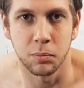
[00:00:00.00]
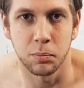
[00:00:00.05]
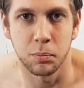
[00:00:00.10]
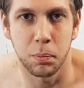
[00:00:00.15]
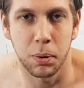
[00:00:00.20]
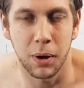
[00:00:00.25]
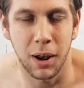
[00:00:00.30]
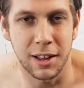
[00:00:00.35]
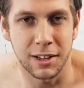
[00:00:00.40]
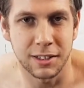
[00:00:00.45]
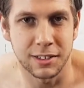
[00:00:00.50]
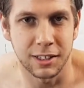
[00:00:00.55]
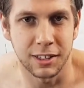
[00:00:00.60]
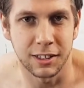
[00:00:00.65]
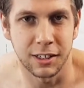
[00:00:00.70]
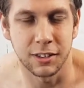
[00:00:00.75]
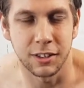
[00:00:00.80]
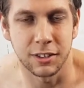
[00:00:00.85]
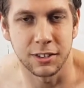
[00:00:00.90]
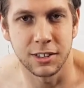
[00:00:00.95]

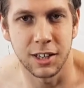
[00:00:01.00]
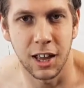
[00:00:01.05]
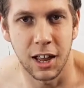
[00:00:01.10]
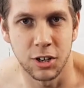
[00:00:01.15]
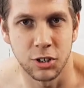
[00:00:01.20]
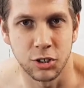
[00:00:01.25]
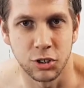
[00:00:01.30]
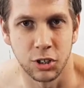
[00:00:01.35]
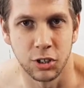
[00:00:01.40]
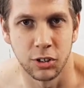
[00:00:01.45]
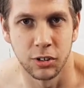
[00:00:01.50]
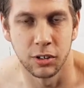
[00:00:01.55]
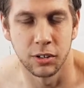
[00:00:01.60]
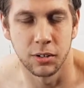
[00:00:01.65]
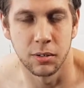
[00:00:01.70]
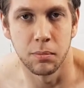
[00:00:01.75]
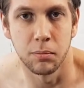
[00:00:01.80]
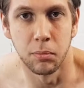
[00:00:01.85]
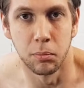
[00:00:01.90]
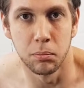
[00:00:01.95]
placing the tension
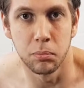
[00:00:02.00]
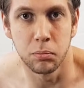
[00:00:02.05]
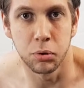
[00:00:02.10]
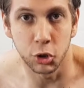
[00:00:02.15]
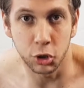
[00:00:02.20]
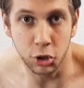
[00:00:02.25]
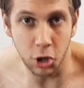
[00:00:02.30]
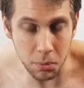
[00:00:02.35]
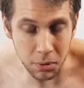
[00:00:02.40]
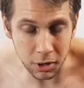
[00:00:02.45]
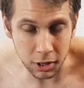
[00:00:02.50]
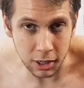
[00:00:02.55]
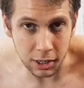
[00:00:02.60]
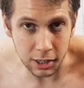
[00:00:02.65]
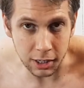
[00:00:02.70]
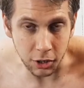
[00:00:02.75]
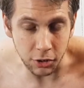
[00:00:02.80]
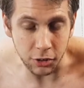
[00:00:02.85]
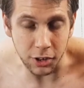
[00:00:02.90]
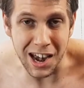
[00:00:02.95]

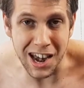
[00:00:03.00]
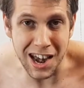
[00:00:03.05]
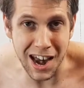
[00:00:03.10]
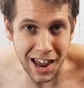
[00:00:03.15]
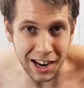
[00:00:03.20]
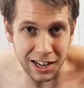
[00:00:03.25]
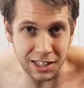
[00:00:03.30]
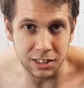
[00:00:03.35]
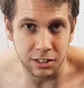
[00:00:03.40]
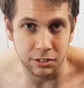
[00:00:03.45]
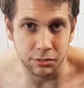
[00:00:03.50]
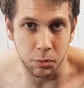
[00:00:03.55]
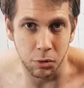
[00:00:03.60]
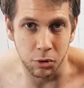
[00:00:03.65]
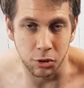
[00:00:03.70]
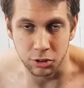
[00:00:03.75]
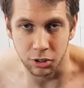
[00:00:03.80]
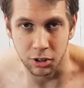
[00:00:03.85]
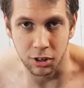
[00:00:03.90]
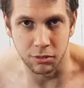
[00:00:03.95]
predominantly on the negative
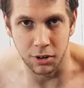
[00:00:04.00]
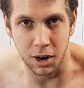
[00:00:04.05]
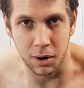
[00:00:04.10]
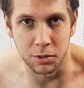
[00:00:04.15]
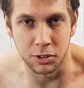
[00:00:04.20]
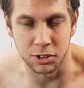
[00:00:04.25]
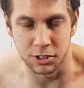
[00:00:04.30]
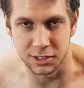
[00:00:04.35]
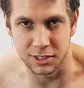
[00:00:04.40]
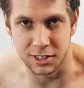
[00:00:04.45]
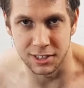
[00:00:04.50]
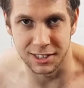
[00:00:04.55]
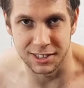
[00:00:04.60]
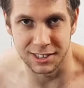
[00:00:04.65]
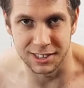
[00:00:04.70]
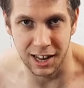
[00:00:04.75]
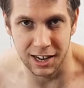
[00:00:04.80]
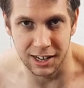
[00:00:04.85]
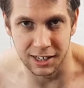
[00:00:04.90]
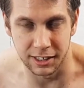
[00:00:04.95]
portion of the rep, which is the
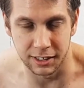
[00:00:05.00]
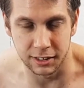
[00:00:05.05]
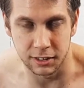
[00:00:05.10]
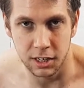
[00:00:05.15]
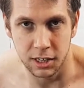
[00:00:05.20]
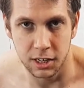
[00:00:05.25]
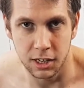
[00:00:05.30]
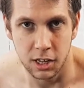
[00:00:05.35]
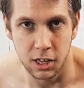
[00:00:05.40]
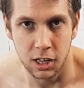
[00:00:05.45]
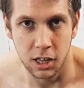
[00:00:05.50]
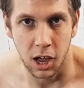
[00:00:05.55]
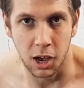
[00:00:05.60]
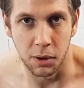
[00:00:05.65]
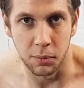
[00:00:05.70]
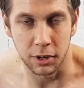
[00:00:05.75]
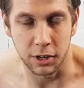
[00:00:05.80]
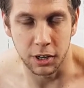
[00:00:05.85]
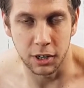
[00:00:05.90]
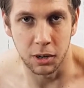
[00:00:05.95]
descending, and
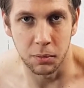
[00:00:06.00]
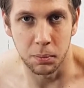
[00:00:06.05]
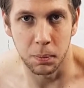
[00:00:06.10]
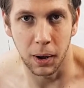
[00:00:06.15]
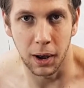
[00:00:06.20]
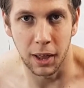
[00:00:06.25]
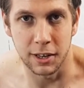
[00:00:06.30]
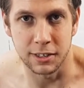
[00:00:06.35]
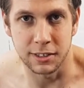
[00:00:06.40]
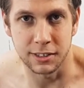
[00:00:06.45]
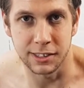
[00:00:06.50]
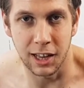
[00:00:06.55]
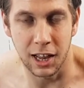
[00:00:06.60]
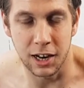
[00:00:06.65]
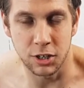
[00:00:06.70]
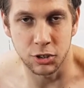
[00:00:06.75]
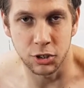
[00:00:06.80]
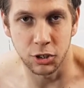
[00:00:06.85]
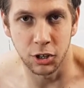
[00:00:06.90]
we're going to place tension